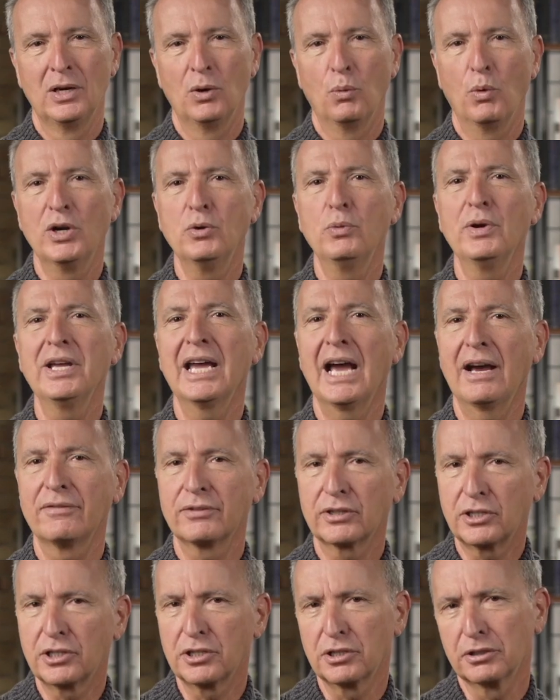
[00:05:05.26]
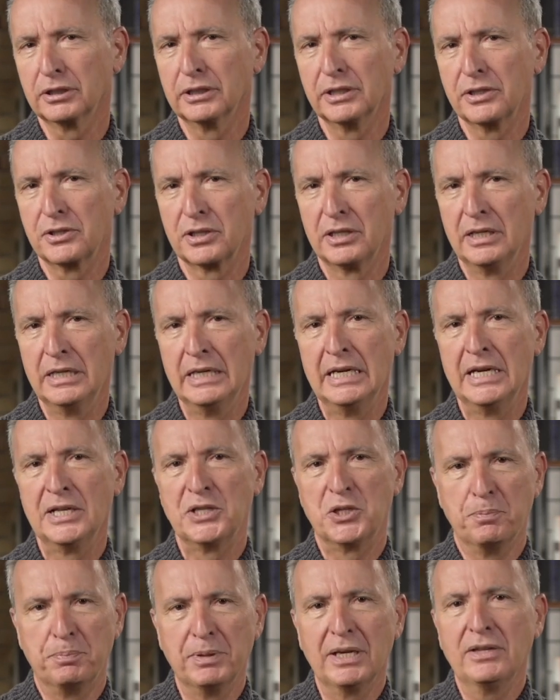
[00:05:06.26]
When we have the courage
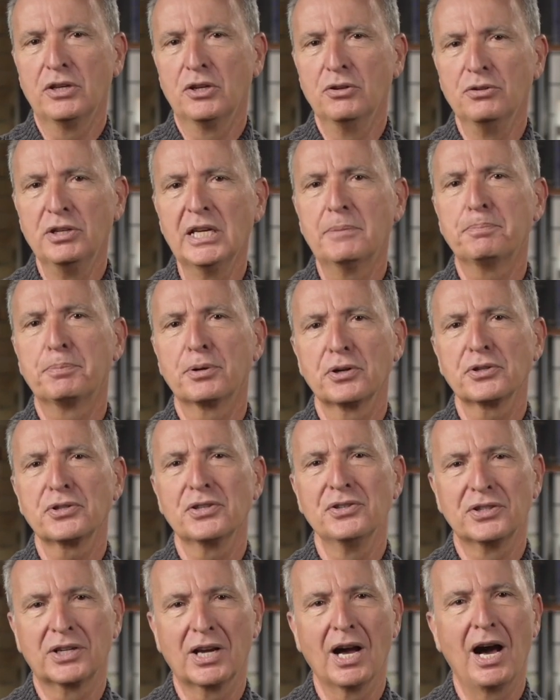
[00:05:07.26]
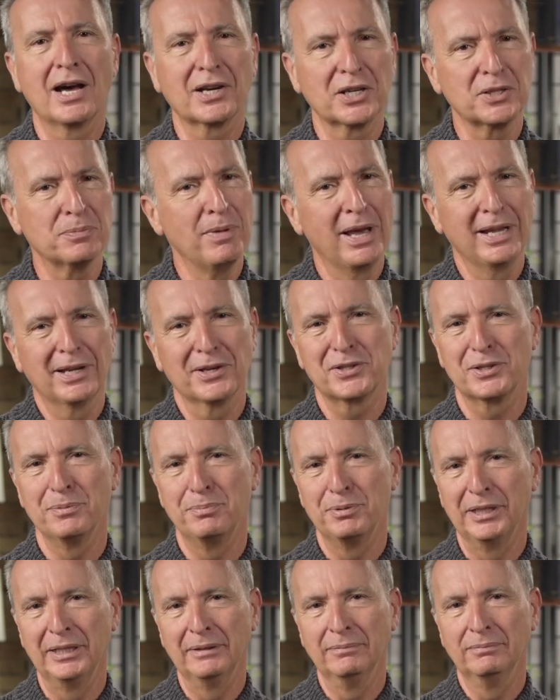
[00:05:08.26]
to be the unique persons God has made us to
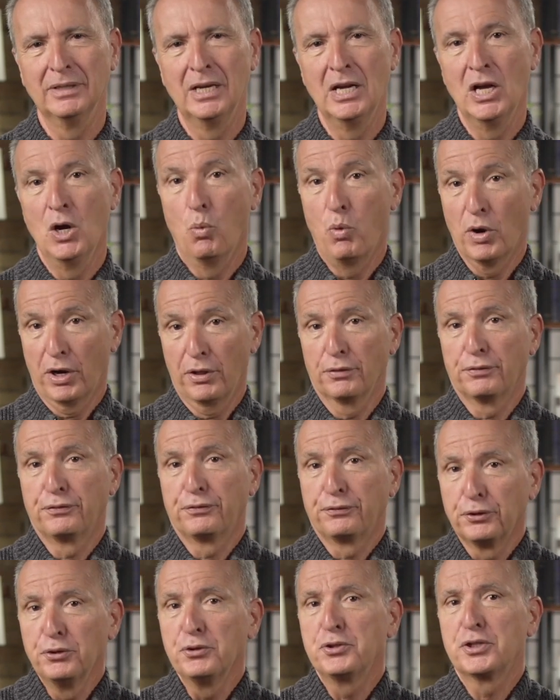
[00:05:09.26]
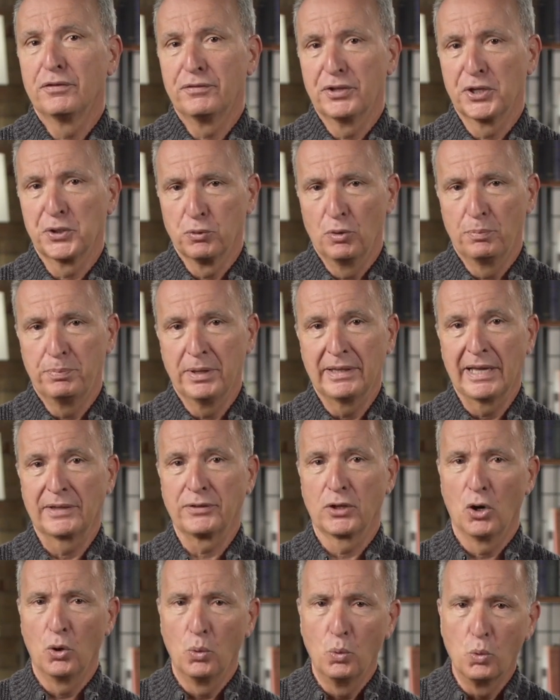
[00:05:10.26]
be, one of the fruits of this will be that
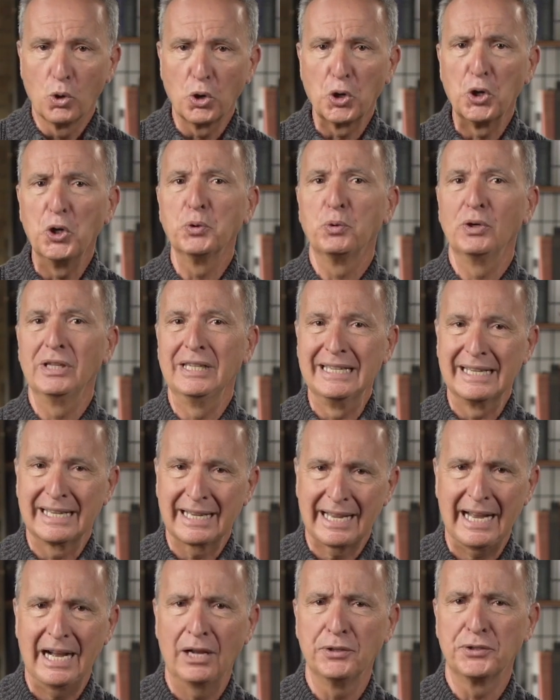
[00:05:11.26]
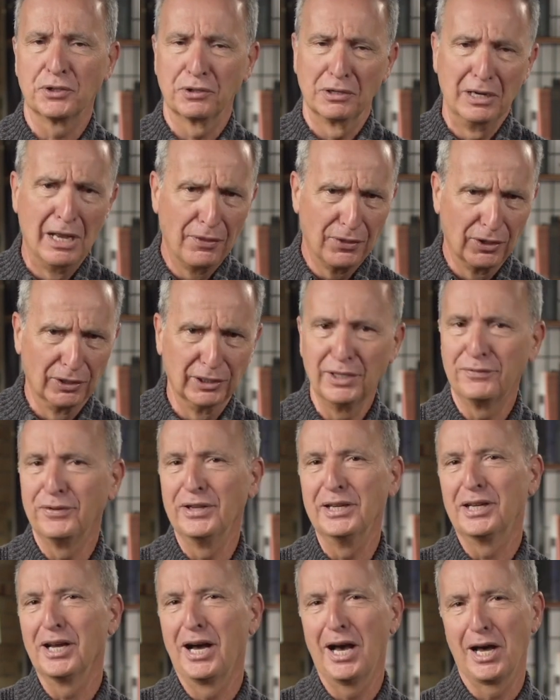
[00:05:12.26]
the world will encounter the
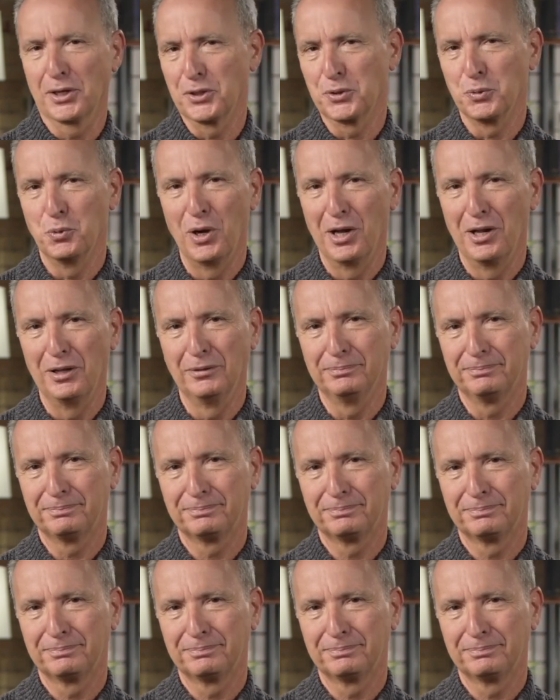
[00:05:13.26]
living God as well.